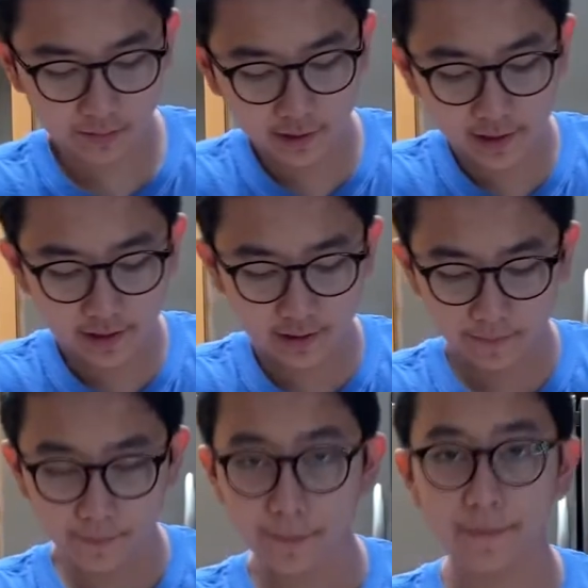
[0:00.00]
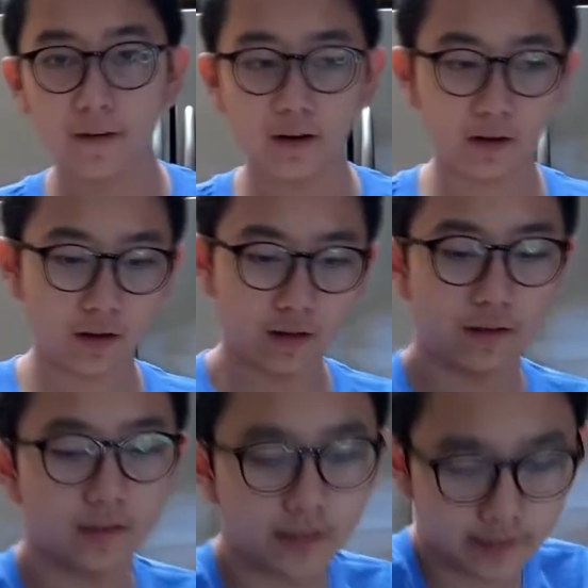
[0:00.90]
bread on
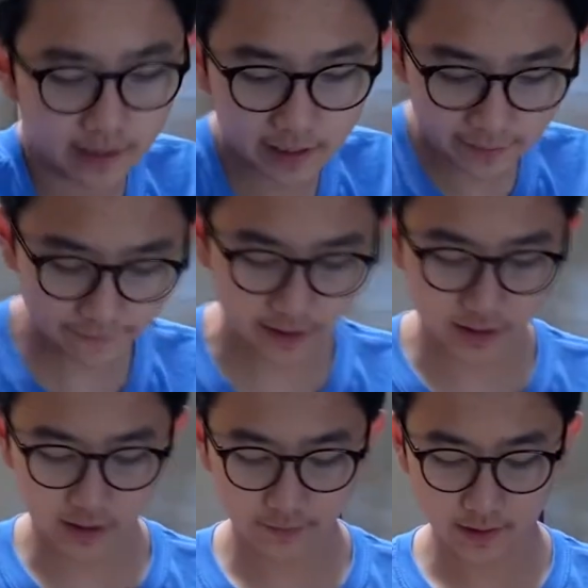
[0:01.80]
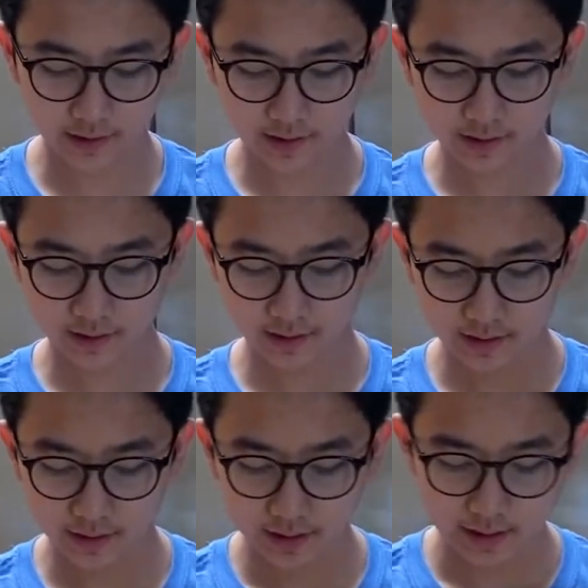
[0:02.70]
any flat surface,
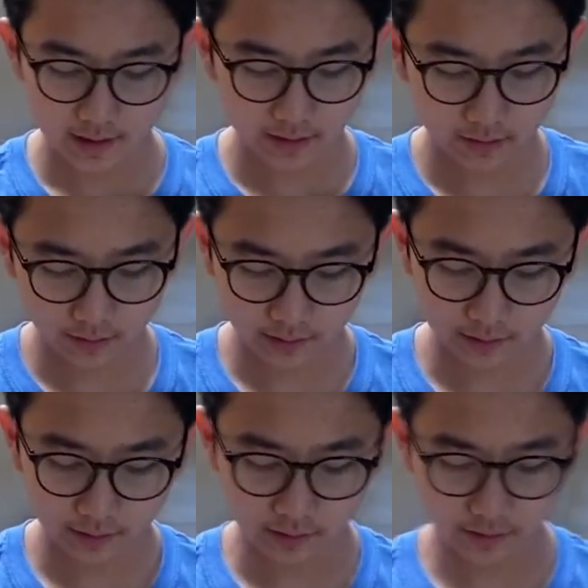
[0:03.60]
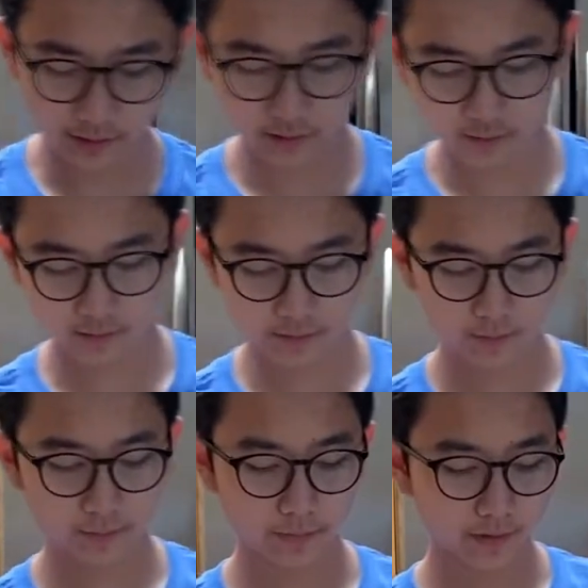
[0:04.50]
or I'll do this right now,
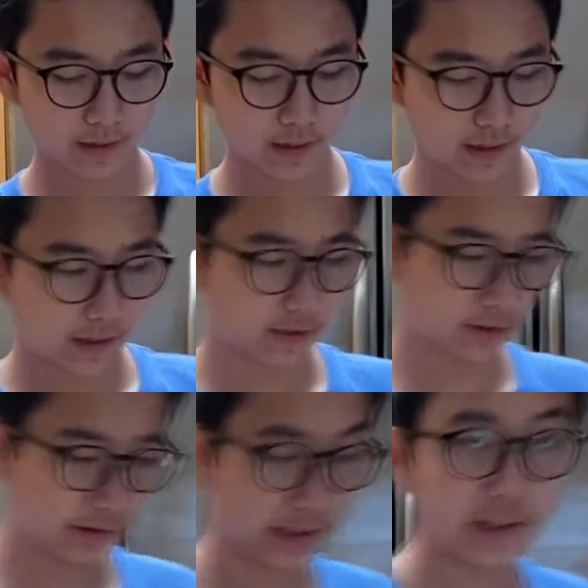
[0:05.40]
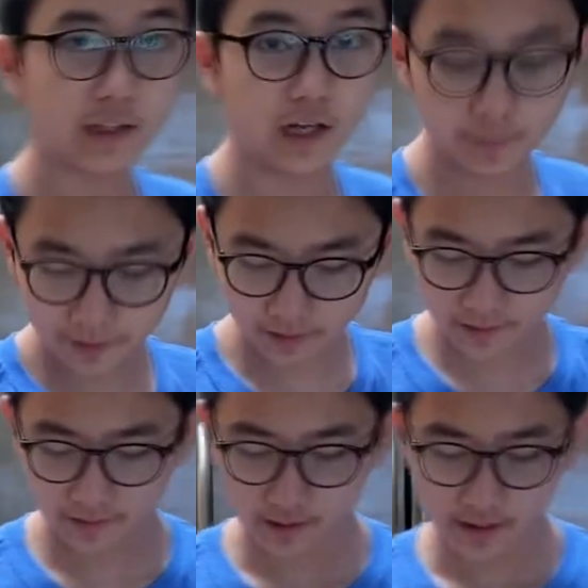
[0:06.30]
and you're going to take the cup
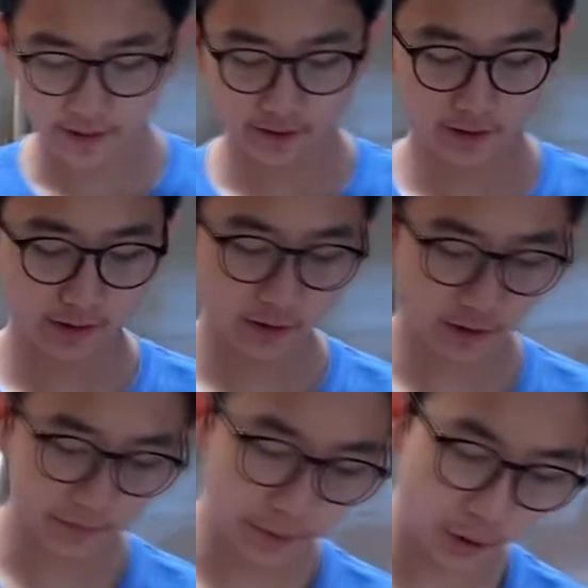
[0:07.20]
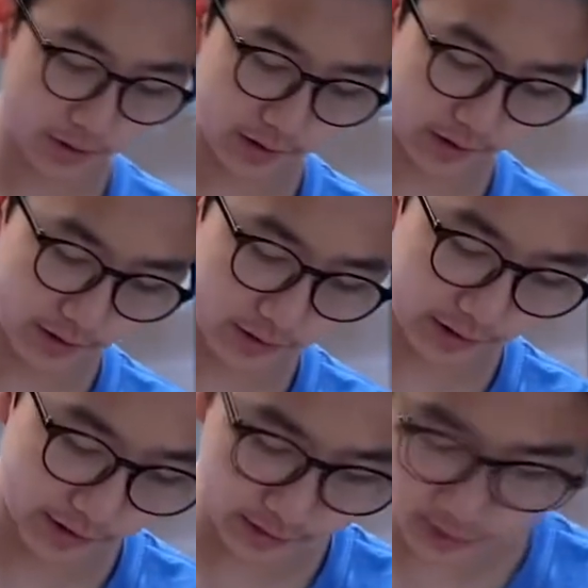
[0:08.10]
and you're going to poke it, like you